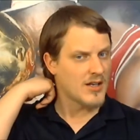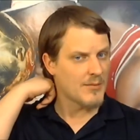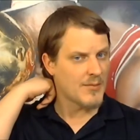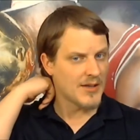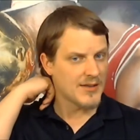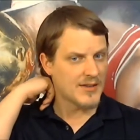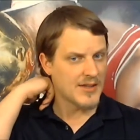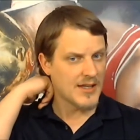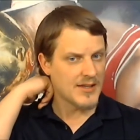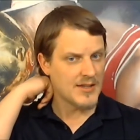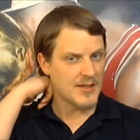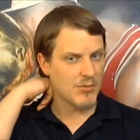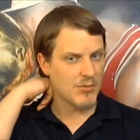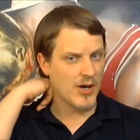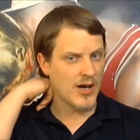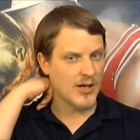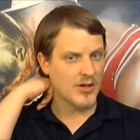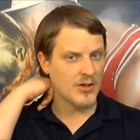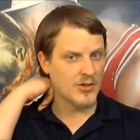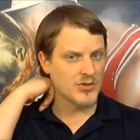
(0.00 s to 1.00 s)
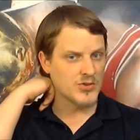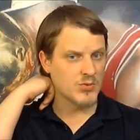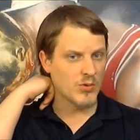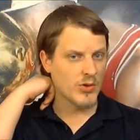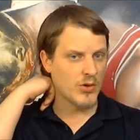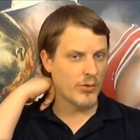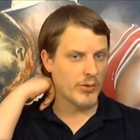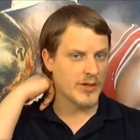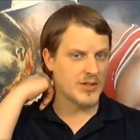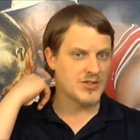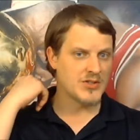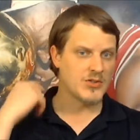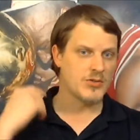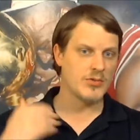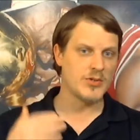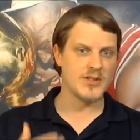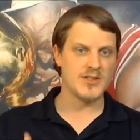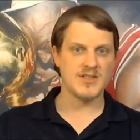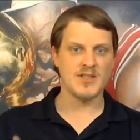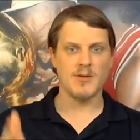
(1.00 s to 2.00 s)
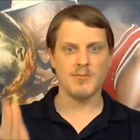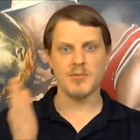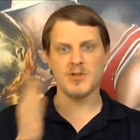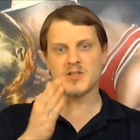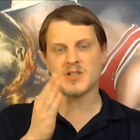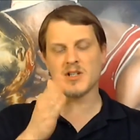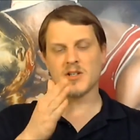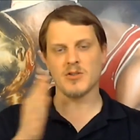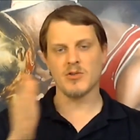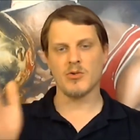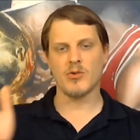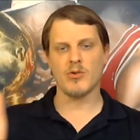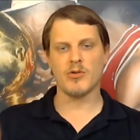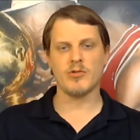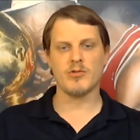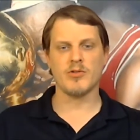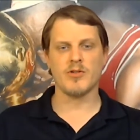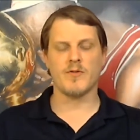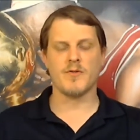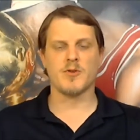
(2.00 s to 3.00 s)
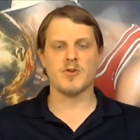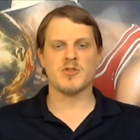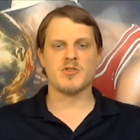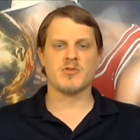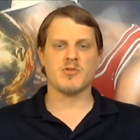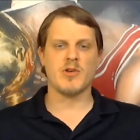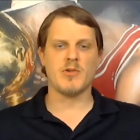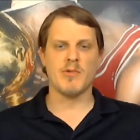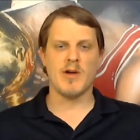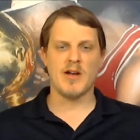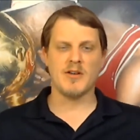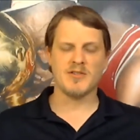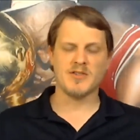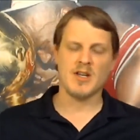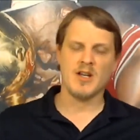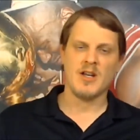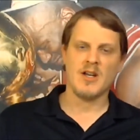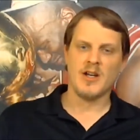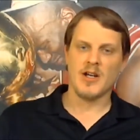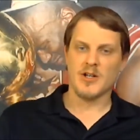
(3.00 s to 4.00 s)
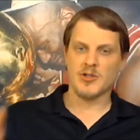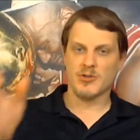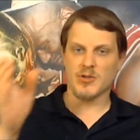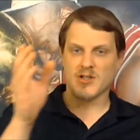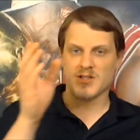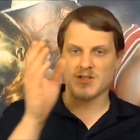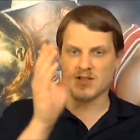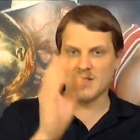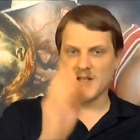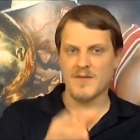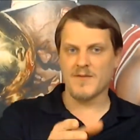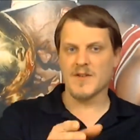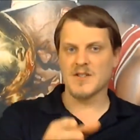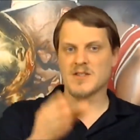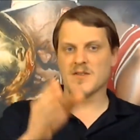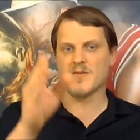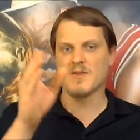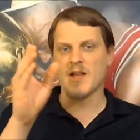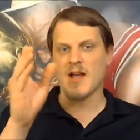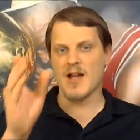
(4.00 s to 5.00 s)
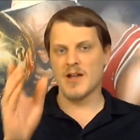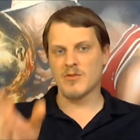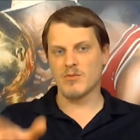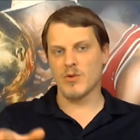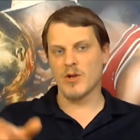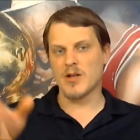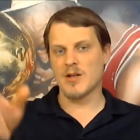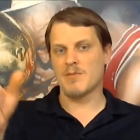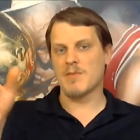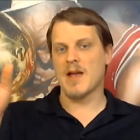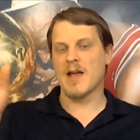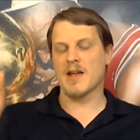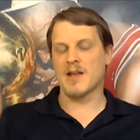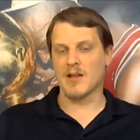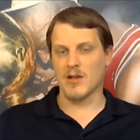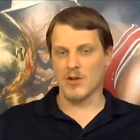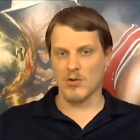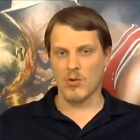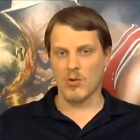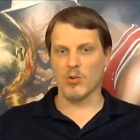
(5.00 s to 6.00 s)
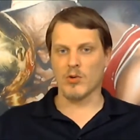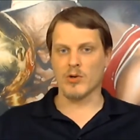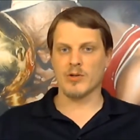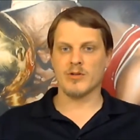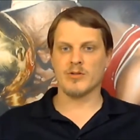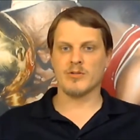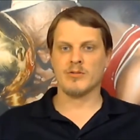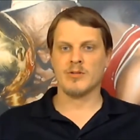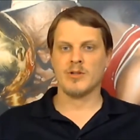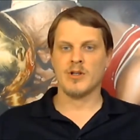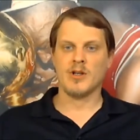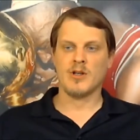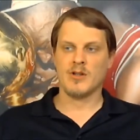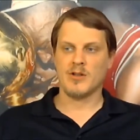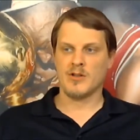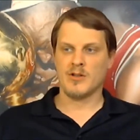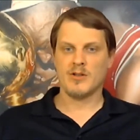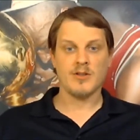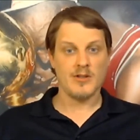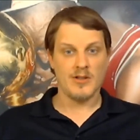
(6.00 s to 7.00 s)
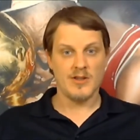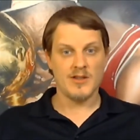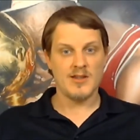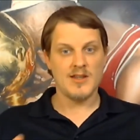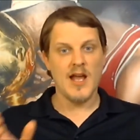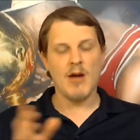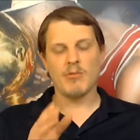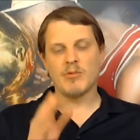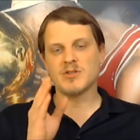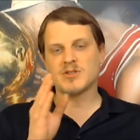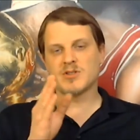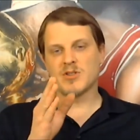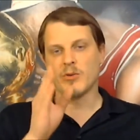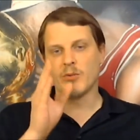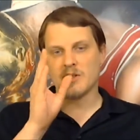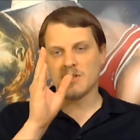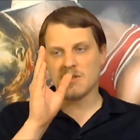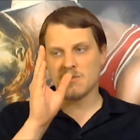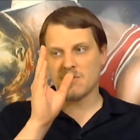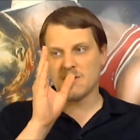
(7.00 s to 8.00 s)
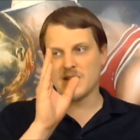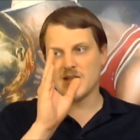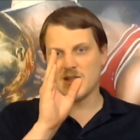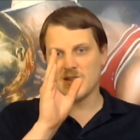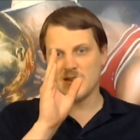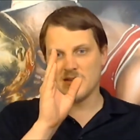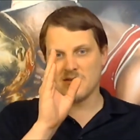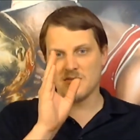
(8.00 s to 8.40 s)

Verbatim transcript: about that the Broncos were going to, in some particular order in the first three rounds, address defensive line, running back, and corner. That was going to be,